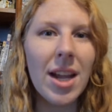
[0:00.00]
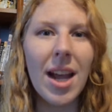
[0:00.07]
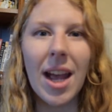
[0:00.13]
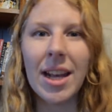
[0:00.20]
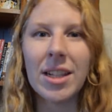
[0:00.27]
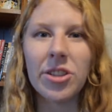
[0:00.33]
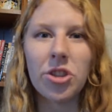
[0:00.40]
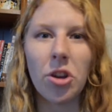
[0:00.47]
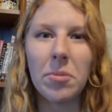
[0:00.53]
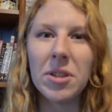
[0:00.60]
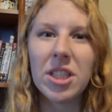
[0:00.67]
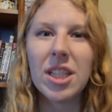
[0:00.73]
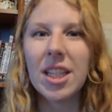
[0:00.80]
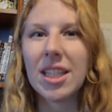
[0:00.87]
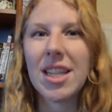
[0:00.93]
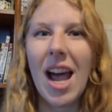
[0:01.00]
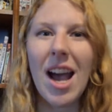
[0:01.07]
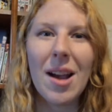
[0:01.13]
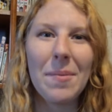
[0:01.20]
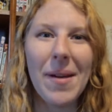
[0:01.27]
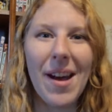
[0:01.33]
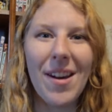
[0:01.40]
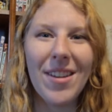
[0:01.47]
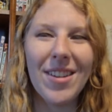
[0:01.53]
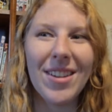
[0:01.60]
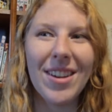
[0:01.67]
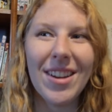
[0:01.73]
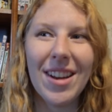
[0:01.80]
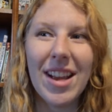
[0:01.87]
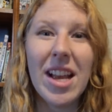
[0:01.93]
And so I'm just going to talk about
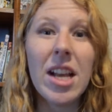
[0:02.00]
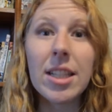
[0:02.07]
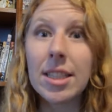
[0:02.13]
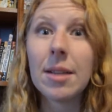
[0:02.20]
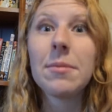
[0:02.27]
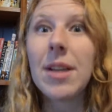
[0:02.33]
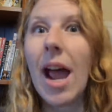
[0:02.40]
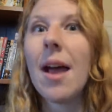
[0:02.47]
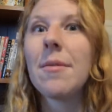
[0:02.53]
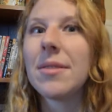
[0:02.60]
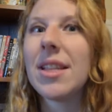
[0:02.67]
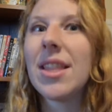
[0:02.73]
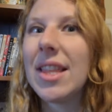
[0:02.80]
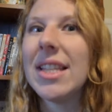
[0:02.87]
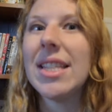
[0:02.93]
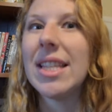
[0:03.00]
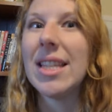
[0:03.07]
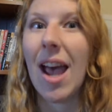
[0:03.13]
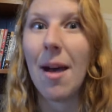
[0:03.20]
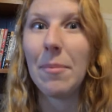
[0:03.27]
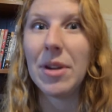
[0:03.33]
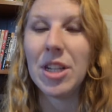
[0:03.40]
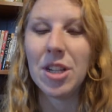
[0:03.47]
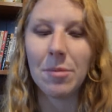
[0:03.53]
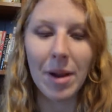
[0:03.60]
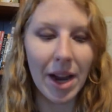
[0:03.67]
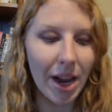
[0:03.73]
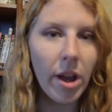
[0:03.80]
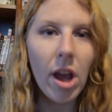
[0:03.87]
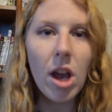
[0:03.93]
sometimes that this has happened to
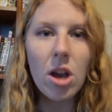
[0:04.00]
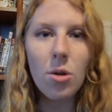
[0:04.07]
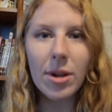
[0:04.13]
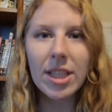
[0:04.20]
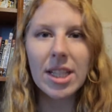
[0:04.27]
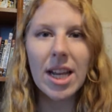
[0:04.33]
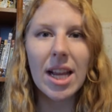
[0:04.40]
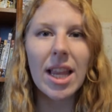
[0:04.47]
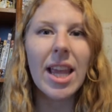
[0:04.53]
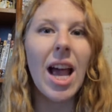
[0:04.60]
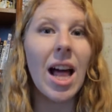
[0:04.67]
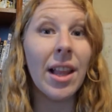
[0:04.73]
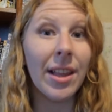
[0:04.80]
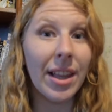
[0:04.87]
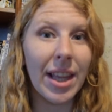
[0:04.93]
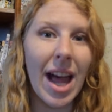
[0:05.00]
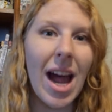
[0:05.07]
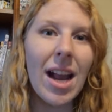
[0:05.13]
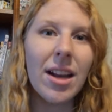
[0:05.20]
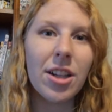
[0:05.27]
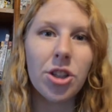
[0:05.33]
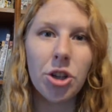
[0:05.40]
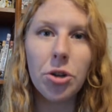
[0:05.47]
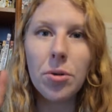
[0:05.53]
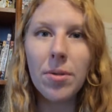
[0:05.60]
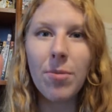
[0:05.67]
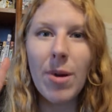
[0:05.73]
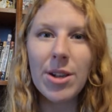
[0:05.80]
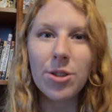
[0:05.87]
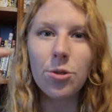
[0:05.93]
me. Coincidentally, two
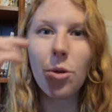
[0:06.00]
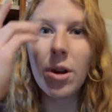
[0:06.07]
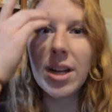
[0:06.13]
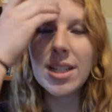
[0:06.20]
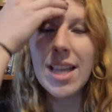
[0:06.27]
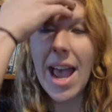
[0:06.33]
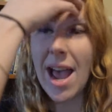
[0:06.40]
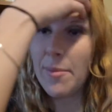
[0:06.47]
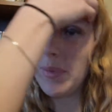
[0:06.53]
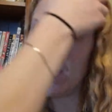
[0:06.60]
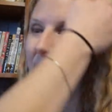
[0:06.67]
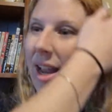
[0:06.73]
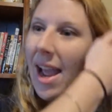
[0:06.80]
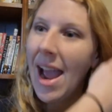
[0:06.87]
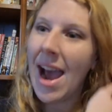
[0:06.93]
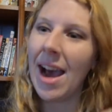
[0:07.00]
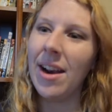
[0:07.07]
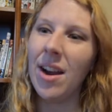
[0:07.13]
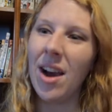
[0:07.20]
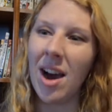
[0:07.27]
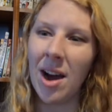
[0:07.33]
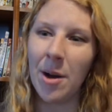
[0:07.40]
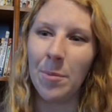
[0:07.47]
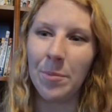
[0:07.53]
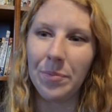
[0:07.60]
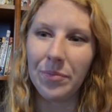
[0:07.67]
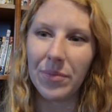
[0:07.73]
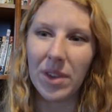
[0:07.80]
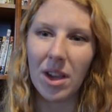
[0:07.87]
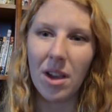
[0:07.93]
of my stories happened at
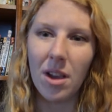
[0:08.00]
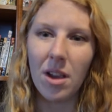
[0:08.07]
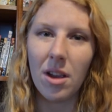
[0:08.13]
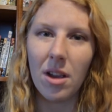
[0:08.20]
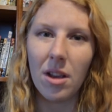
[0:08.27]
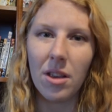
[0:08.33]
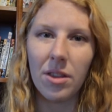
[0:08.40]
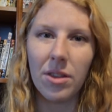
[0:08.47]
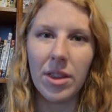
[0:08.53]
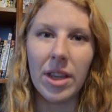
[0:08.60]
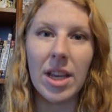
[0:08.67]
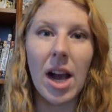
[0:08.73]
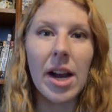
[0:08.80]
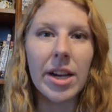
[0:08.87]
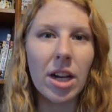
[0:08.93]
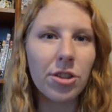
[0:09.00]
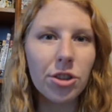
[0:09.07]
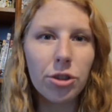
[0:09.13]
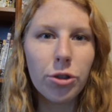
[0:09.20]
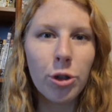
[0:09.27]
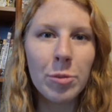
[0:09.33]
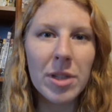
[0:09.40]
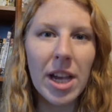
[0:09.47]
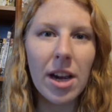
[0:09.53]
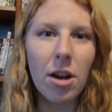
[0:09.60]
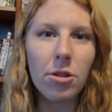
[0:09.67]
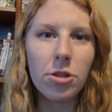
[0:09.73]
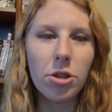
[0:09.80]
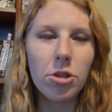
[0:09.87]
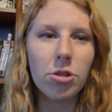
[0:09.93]
the young adults groups I
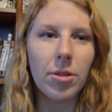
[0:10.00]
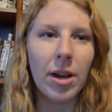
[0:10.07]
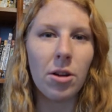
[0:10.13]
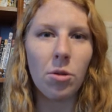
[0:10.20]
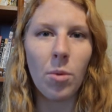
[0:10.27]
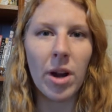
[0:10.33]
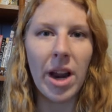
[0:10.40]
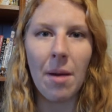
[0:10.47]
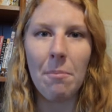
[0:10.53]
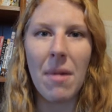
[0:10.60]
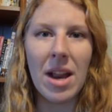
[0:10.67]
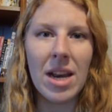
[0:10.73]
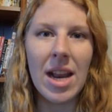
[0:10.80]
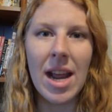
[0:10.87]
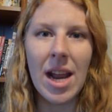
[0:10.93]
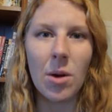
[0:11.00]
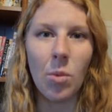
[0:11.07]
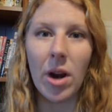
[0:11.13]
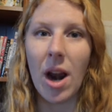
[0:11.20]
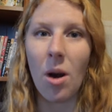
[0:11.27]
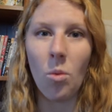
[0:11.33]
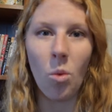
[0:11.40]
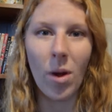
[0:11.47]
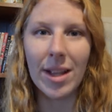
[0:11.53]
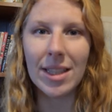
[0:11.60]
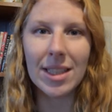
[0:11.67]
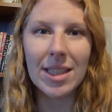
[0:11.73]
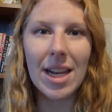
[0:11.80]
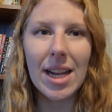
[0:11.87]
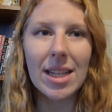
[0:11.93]
go to. So I go to one on Monday and one on
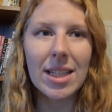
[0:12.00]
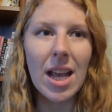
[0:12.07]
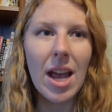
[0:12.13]
Wednesdays.